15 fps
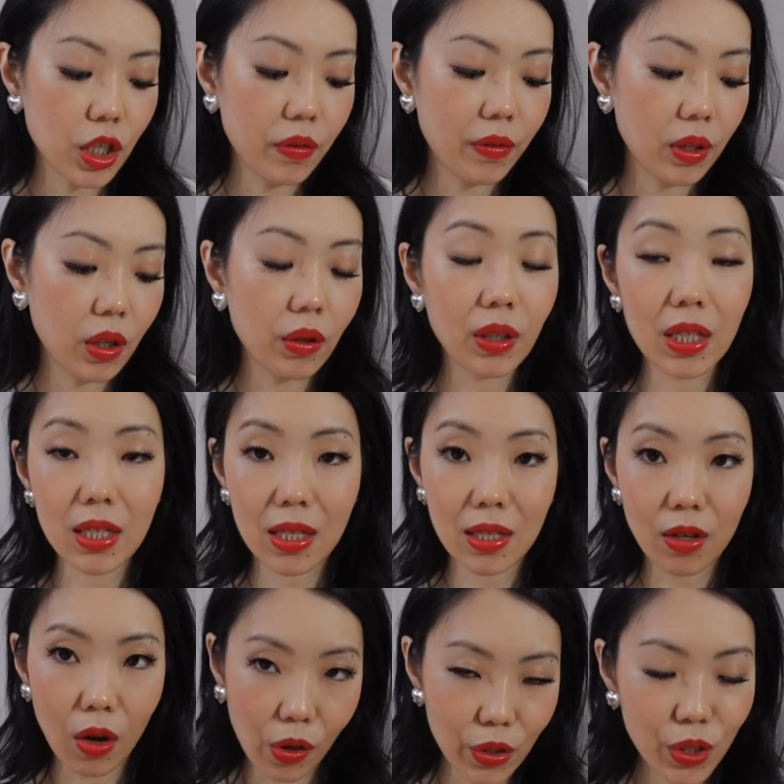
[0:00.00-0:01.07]
even though this
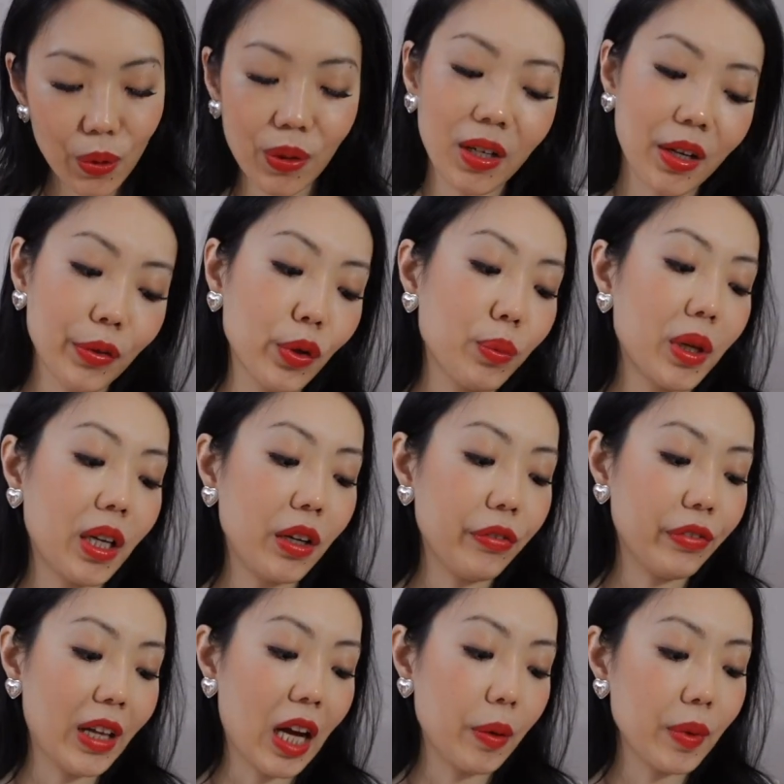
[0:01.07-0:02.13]
is also another mini
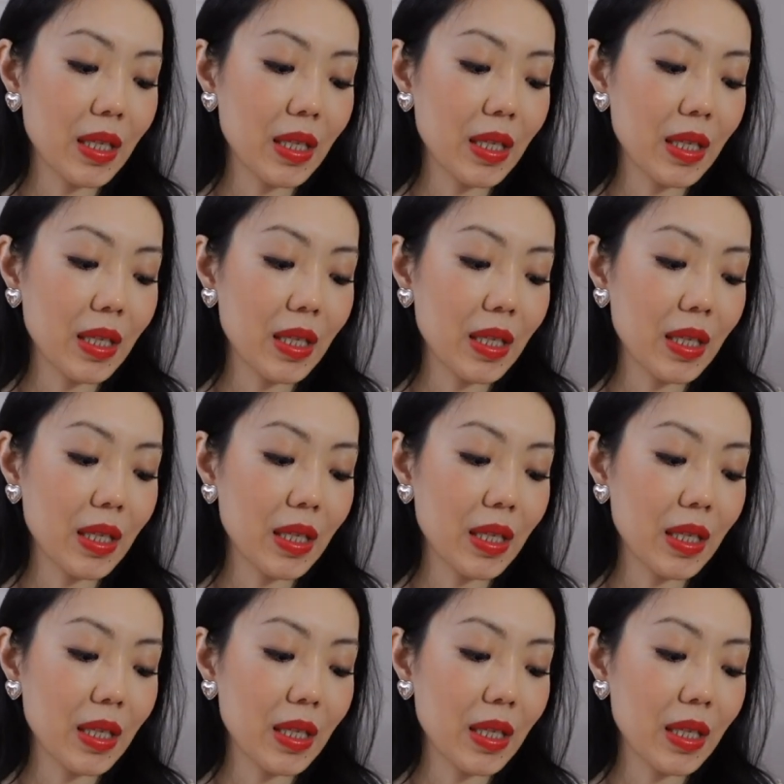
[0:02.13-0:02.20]
flap,